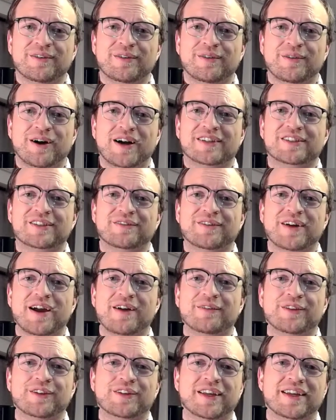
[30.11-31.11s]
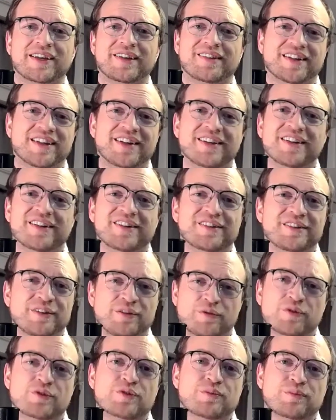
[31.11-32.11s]
walked around looking as
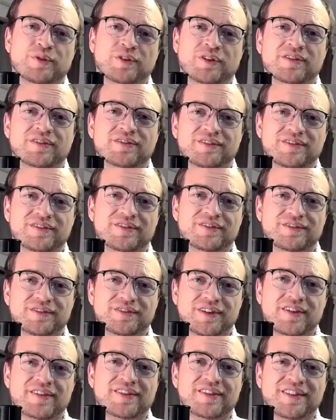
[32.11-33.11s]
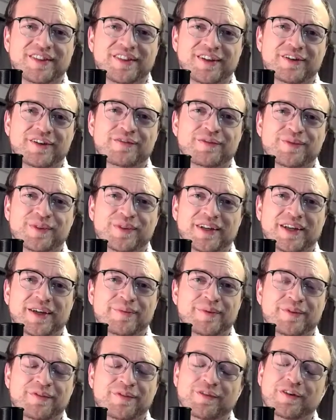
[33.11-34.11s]
indistinguishable as the Theo from the day
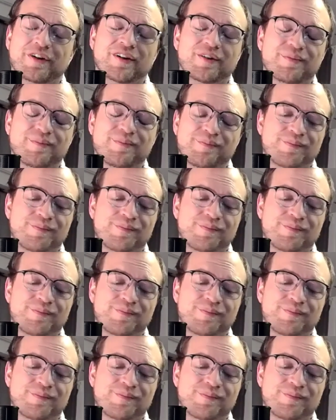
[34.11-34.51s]
before.